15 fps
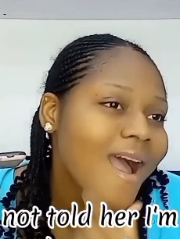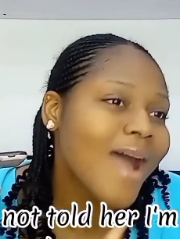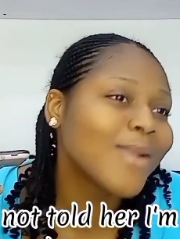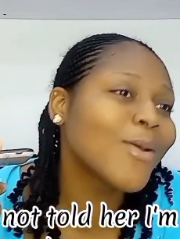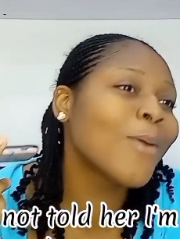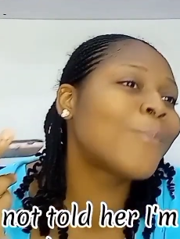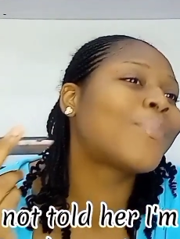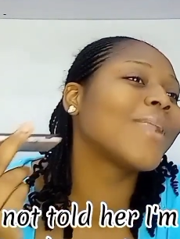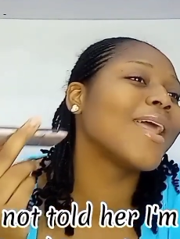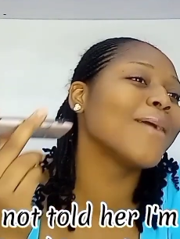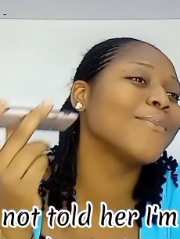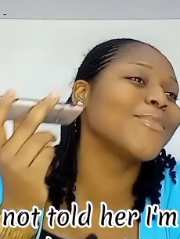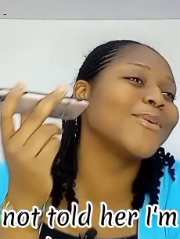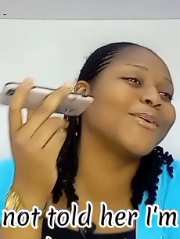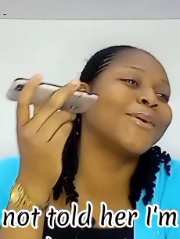I don't
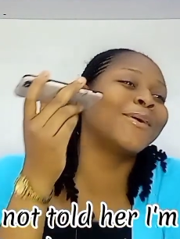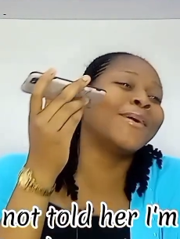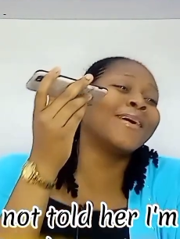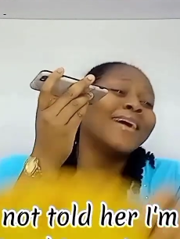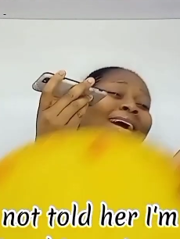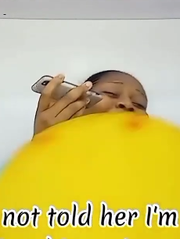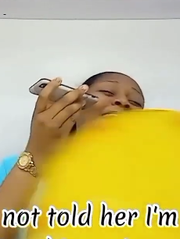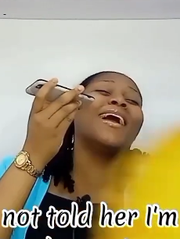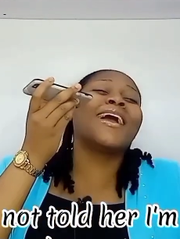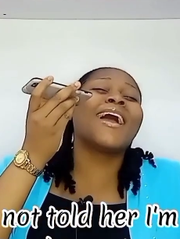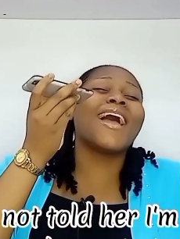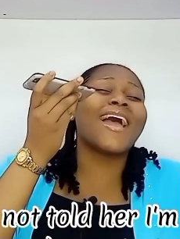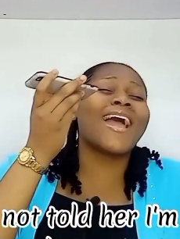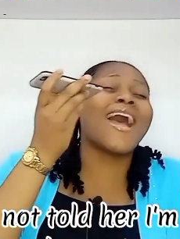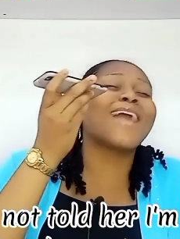blame you. I
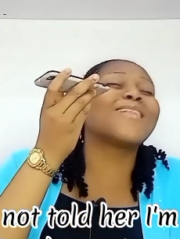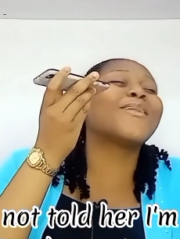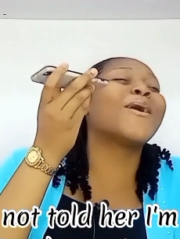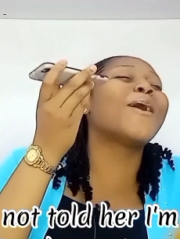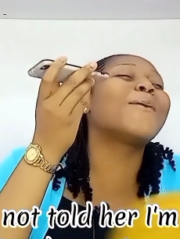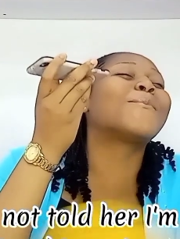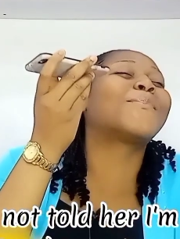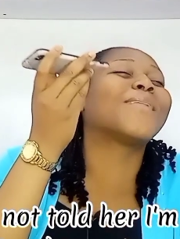don't